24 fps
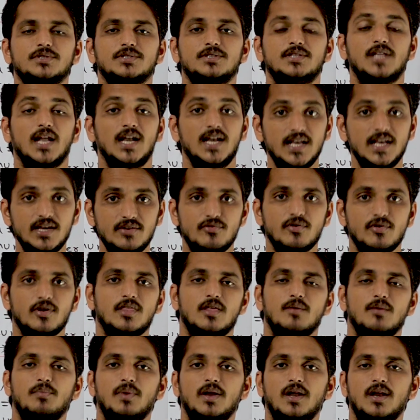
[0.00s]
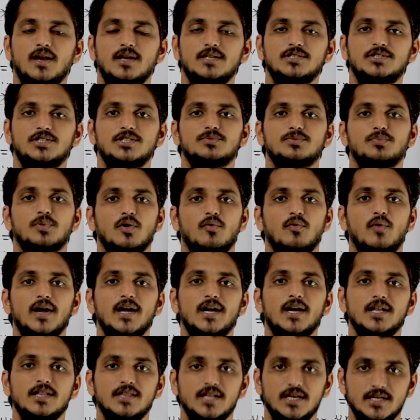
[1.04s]
The link for the playlist is
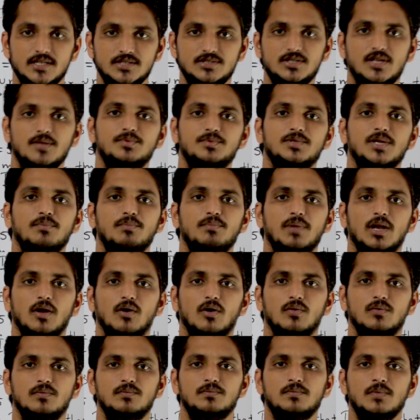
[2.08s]
provided in the description below.